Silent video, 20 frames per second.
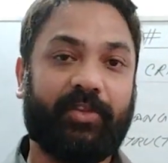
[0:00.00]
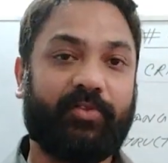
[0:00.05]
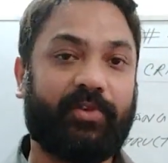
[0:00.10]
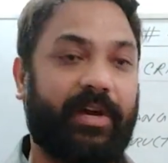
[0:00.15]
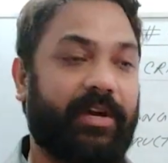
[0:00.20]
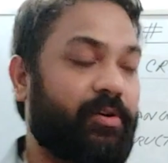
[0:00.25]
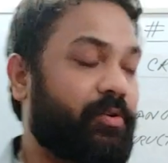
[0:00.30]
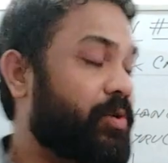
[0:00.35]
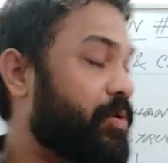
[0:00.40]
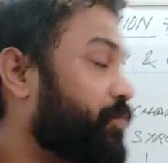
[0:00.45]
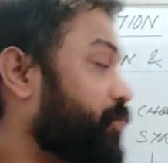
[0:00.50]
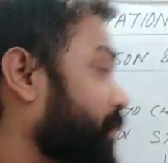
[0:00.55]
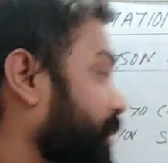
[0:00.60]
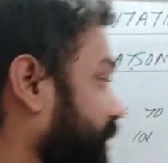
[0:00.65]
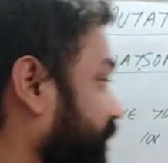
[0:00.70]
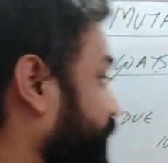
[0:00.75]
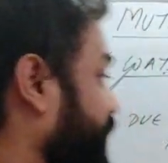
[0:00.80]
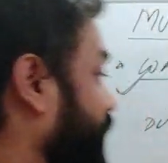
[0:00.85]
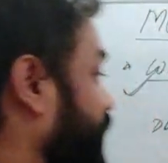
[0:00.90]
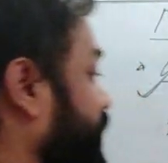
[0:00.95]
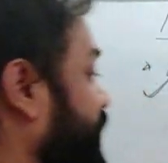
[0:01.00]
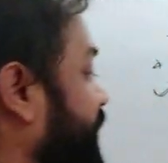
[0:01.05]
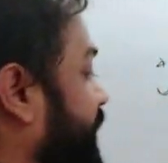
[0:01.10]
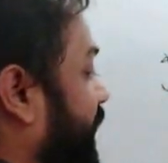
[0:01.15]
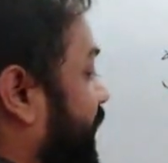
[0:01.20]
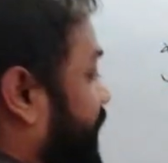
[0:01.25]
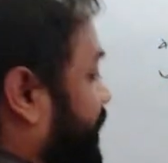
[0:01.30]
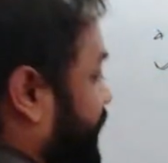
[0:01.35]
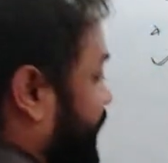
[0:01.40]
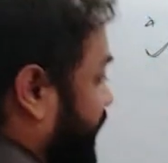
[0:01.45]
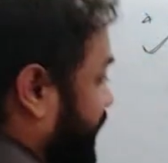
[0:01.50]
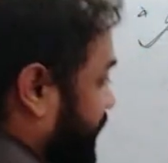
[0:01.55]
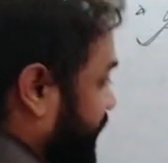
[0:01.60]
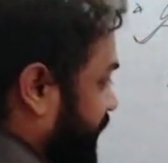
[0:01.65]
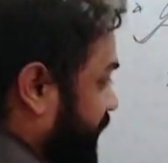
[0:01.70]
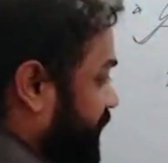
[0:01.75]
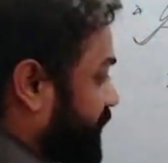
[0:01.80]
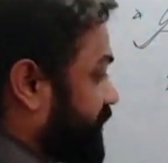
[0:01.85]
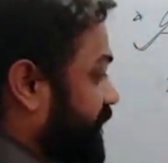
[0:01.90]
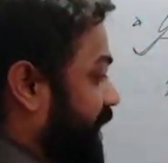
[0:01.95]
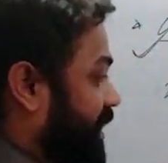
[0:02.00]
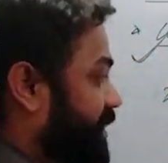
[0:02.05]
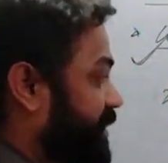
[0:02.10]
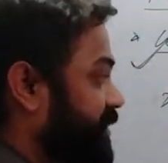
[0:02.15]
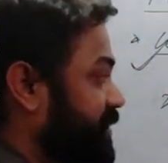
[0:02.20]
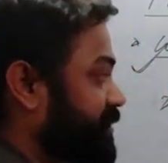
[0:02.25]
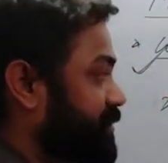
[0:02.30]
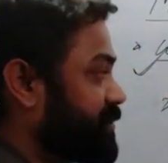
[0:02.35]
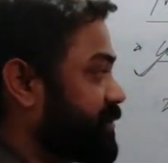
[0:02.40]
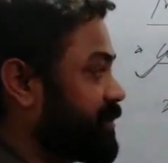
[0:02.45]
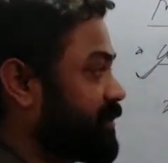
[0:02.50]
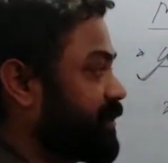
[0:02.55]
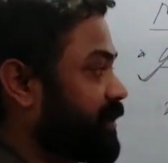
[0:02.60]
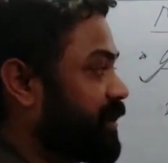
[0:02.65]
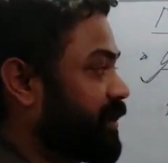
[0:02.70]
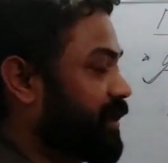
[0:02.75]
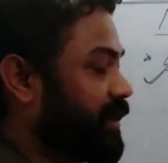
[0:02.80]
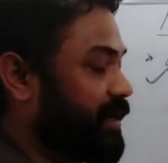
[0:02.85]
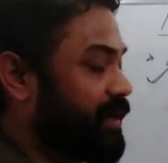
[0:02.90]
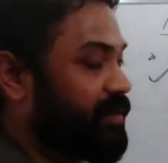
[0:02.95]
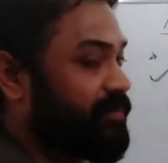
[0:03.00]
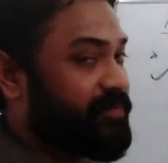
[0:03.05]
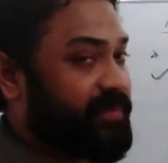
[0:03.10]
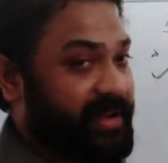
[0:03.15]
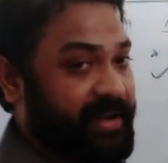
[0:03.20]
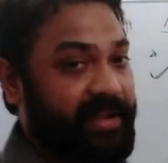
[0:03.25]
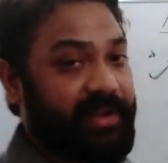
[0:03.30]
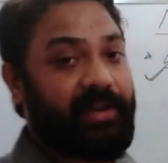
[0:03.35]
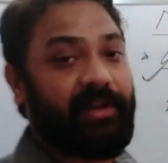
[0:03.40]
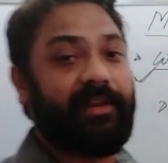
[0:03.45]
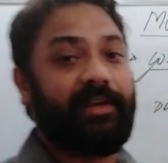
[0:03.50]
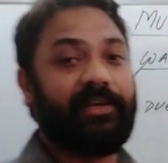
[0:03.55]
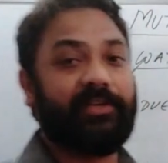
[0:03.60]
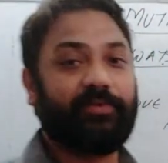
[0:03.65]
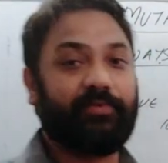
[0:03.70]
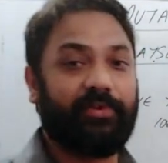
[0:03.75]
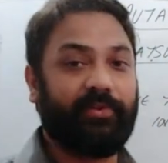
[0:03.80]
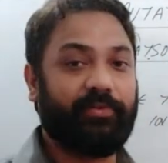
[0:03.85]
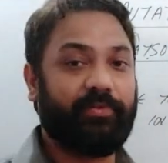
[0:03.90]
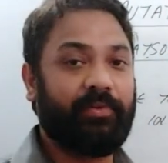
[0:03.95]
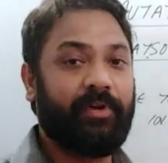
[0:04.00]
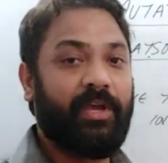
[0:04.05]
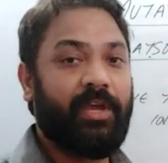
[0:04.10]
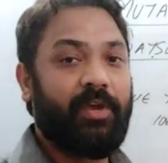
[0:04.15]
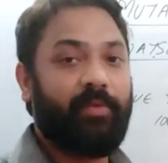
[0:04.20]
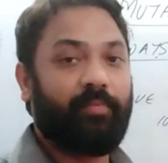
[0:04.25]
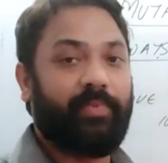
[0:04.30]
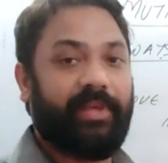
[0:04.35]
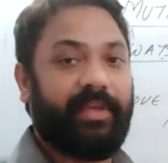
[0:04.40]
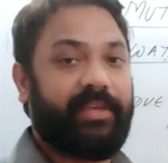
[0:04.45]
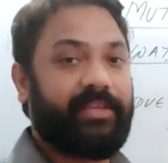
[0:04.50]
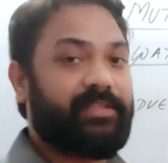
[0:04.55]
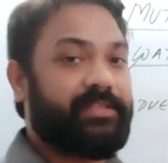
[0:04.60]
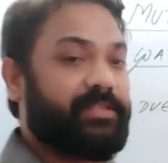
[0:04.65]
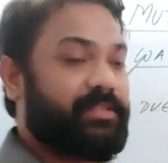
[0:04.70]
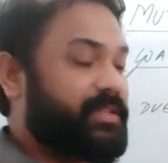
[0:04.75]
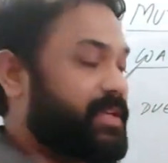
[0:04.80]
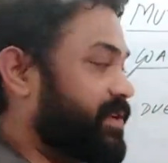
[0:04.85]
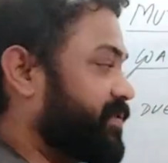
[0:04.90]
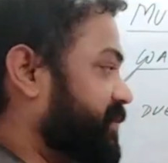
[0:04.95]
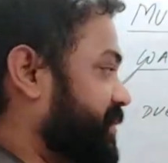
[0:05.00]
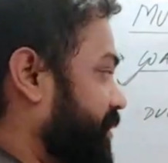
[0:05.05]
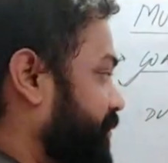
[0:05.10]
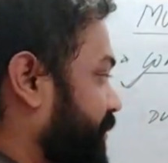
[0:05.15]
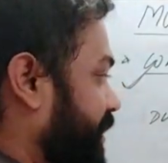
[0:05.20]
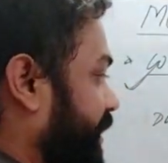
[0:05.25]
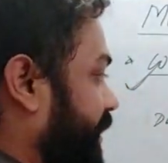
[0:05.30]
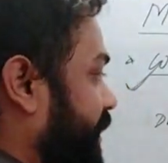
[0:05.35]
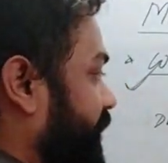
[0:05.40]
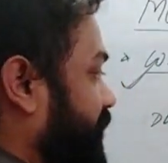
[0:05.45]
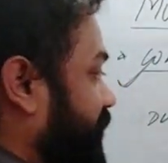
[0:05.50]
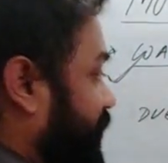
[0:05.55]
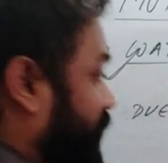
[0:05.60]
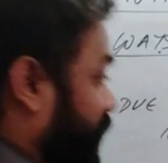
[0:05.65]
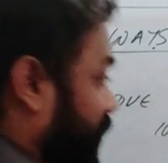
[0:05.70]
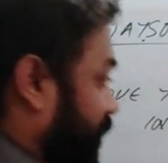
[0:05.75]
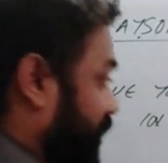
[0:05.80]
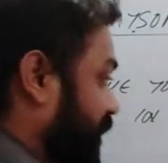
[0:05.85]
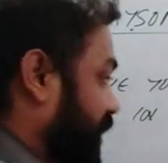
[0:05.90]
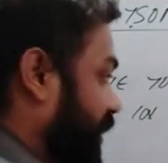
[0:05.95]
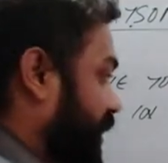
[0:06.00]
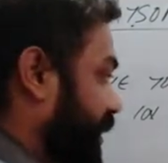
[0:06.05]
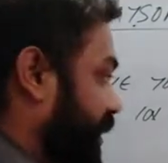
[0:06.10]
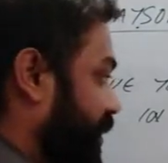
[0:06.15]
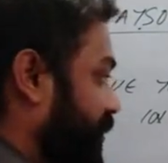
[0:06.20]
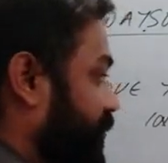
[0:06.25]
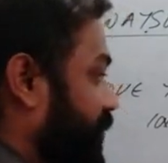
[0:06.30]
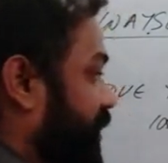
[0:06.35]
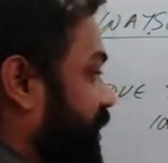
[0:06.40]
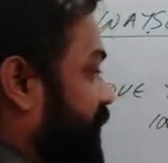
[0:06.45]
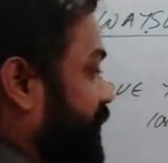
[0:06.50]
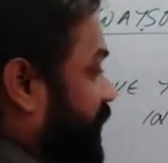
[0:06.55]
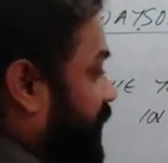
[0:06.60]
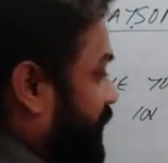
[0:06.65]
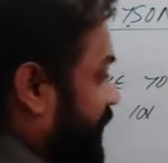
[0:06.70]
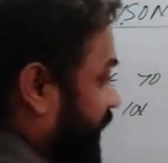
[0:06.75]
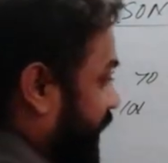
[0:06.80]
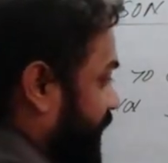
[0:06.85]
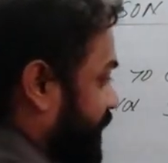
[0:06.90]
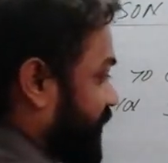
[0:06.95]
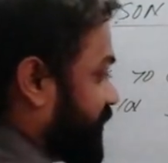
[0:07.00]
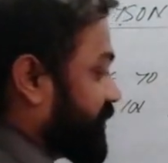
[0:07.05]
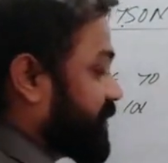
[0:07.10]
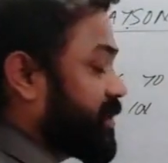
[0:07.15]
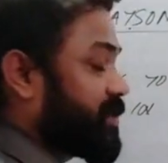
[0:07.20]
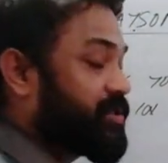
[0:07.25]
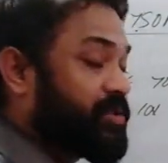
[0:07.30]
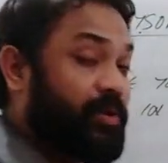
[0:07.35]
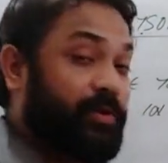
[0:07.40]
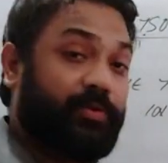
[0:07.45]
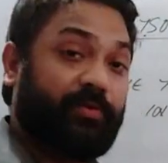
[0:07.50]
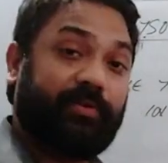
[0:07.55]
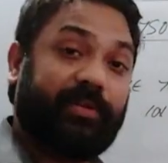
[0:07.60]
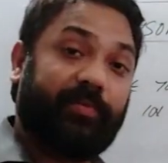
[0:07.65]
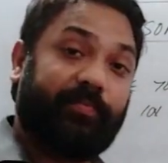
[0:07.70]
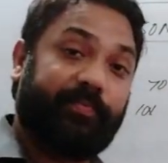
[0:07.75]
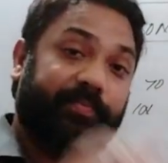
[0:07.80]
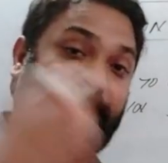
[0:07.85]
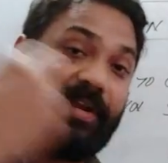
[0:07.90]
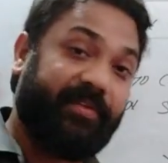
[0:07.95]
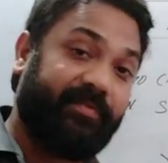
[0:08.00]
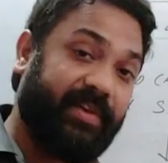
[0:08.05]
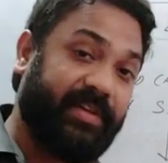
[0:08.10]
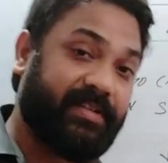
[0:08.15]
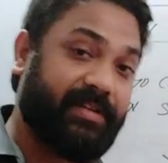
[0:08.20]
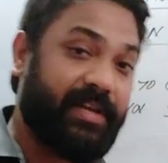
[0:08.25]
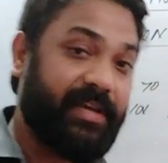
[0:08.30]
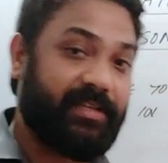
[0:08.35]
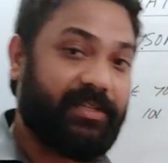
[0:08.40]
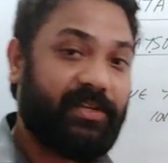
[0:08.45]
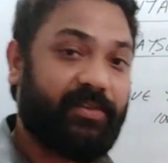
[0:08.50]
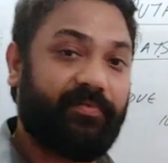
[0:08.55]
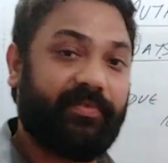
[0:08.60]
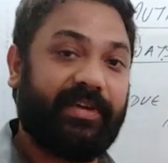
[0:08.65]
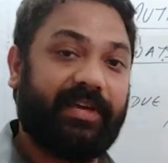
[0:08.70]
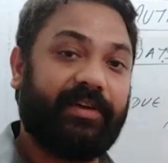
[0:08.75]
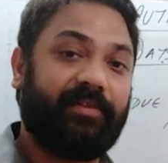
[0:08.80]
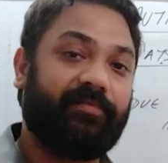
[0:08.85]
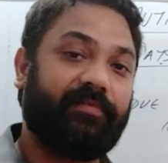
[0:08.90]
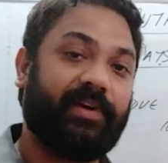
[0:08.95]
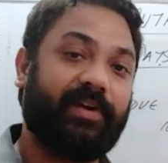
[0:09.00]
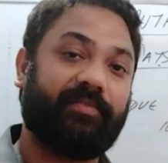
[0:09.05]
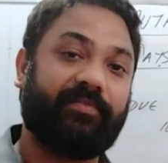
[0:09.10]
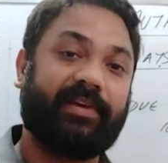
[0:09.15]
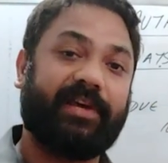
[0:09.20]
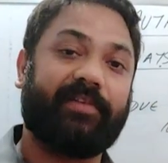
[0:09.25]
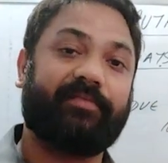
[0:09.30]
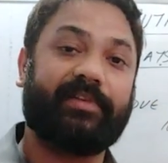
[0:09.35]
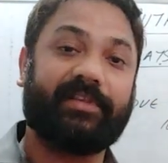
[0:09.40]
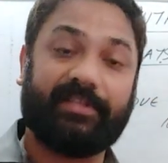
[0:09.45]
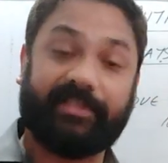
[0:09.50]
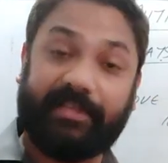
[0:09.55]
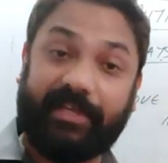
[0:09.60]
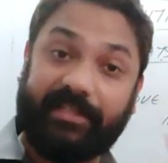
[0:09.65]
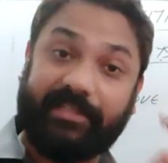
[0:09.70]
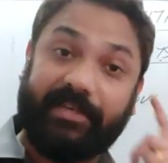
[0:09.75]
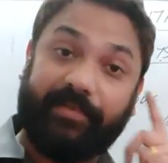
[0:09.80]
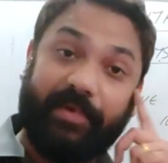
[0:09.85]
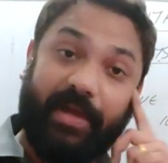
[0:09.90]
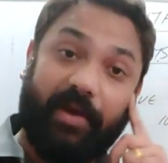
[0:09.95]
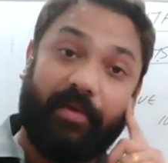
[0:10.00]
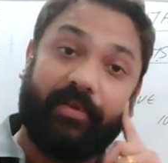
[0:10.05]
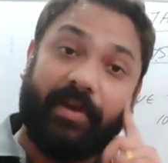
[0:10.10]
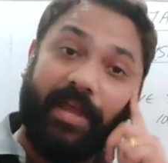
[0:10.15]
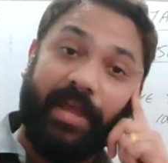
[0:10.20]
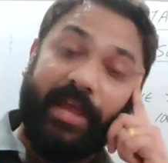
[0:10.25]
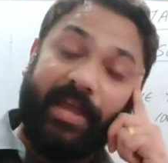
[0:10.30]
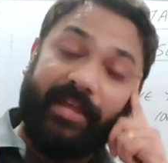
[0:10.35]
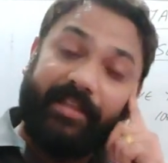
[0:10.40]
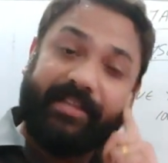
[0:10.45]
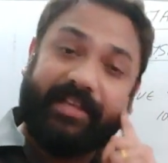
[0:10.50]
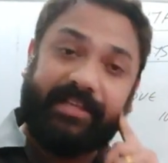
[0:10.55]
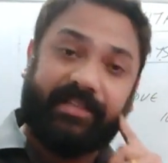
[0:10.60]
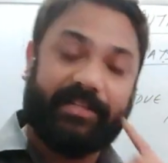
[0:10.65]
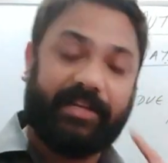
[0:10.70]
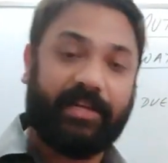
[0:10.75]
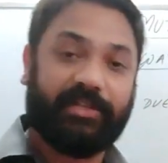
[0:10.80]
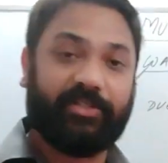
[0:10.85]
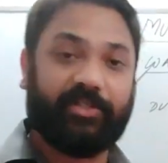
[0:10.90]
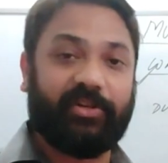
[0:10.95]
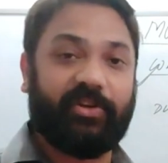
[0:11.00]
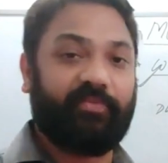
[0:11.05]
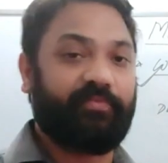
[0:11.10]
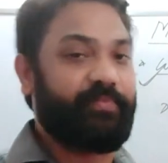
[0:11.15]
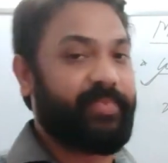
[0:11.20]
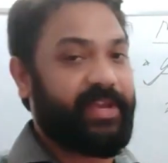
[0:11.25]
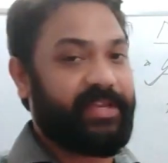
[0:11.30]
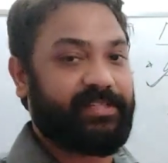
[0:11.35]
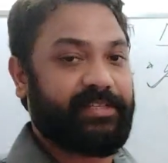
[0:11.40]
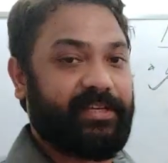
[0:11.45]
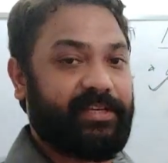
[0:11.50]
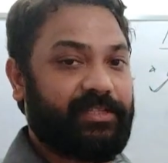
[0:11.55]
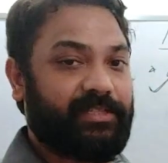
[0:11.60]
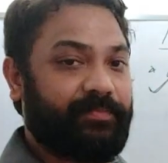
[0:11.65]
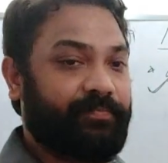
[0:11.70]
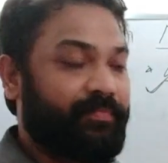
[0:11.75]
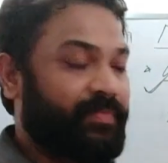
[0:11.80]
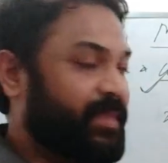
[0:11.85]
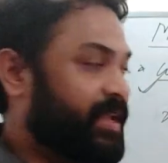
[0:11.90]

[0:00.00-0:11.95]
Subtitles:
So I hope whatever we have discussed, that is very clear to you. Please, if something is not clear, whatever we have discussed, go through the previous lecture where we have discussed about the structure of bases.